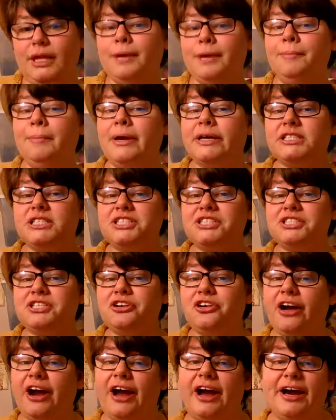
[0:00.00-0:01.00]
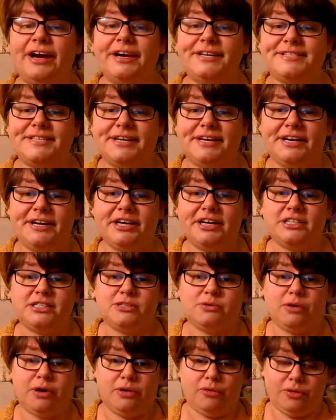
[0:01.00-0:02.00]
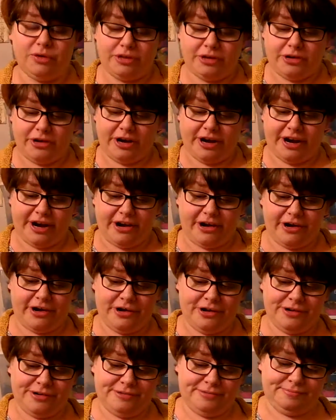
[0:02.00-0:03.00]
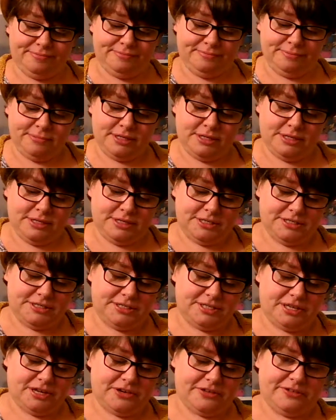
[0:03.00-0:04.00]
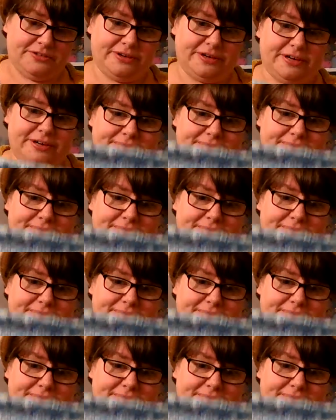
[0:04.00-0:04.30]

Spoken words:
Matches her eyes, and it goes well with her hair. So,